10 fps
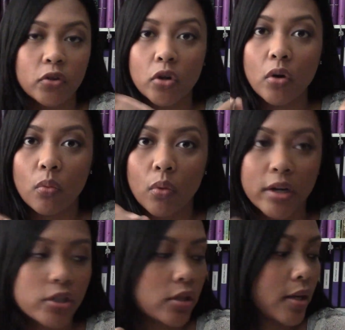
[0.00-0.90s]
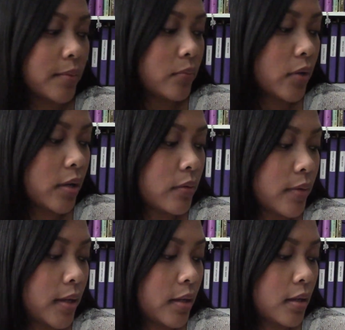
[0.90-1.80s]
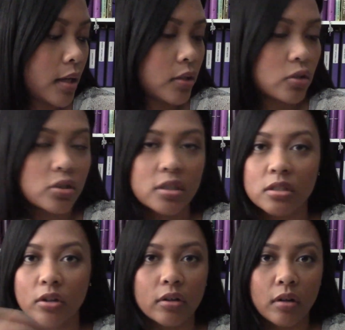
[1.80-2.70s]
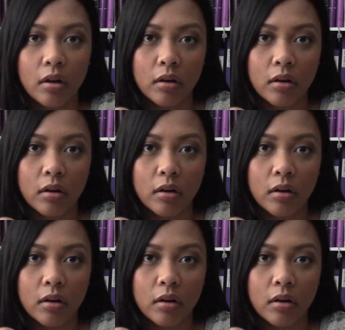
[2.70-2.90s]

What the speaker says: you don't wash them right away and you just start